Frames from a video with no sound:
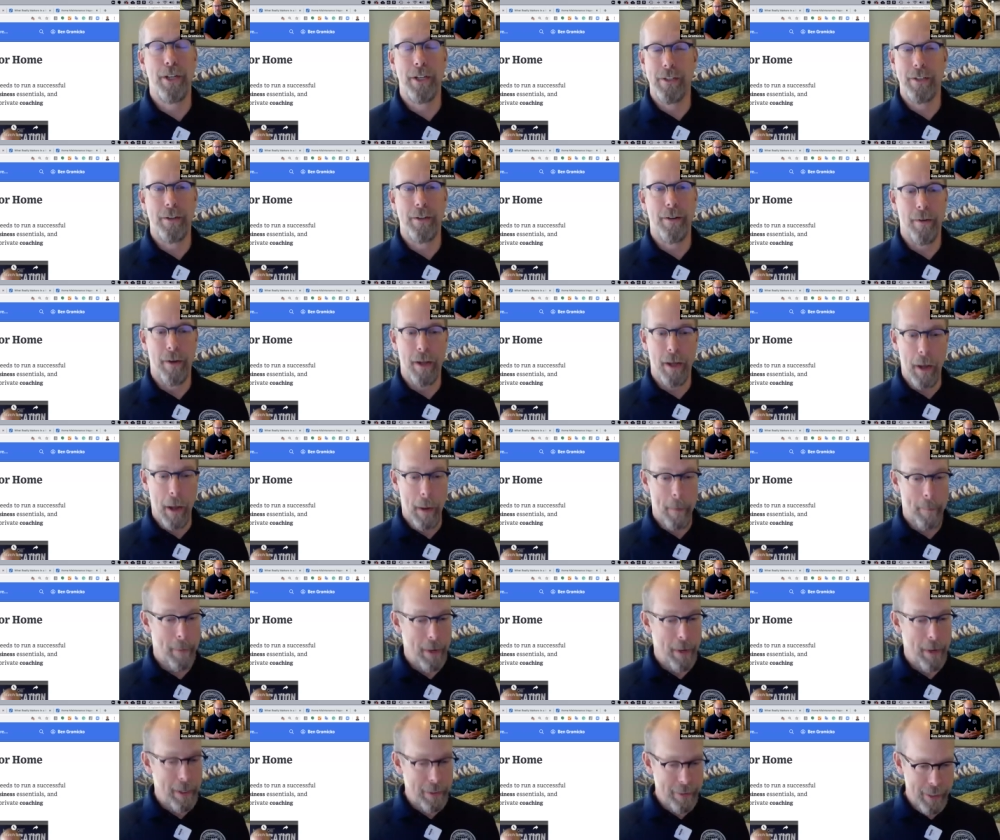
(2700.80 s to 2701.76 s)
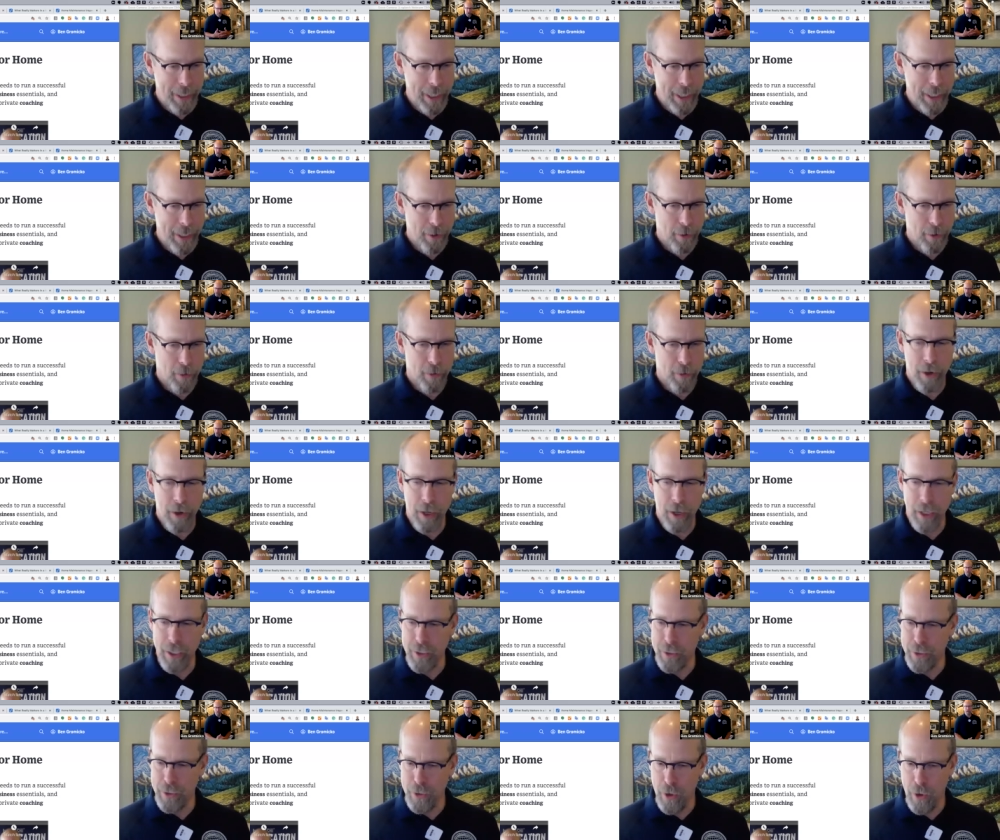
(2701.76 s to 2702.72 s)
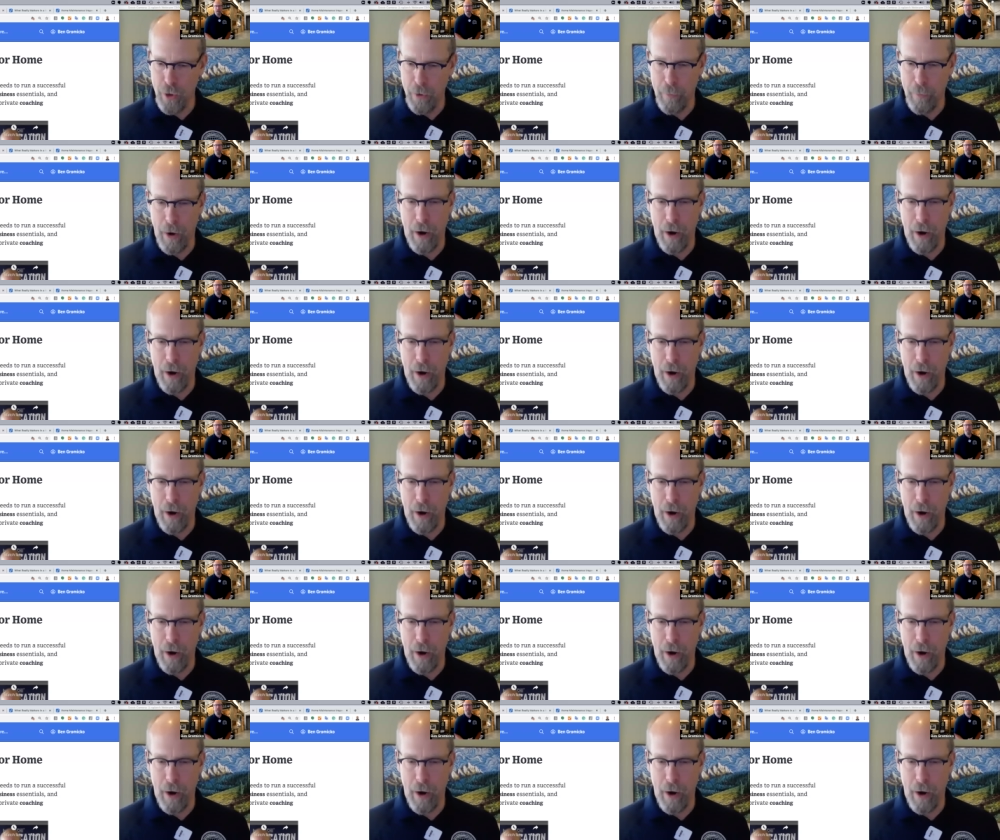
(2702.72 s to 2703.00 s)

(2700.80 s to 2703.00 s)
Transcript: uh, missing or not installed properly.